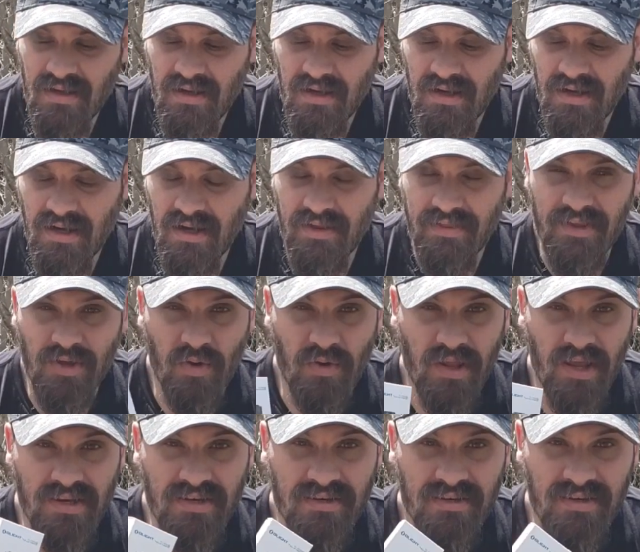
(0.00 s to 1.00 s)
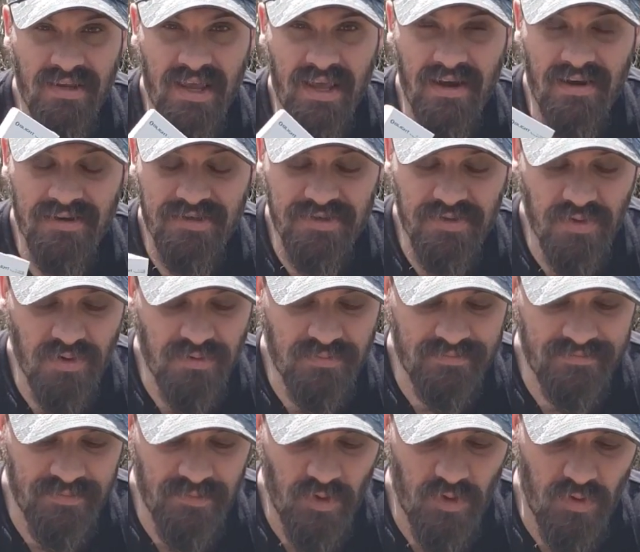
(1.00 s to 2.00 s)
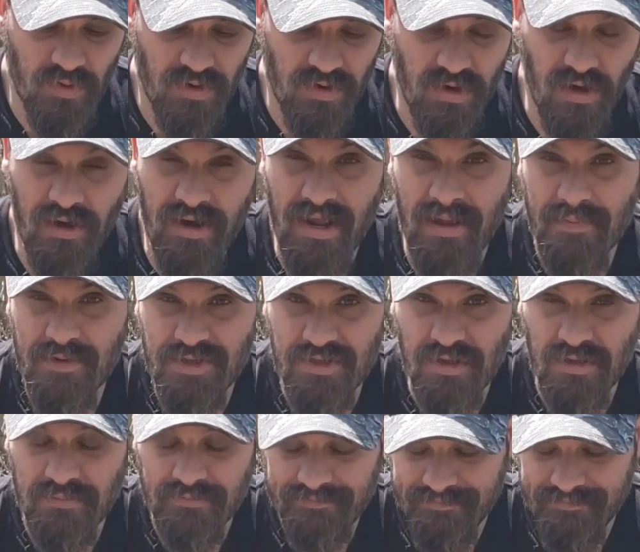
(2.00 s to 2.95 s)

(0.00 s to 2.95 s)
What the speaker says: at the Olight Canada store or on Amazon.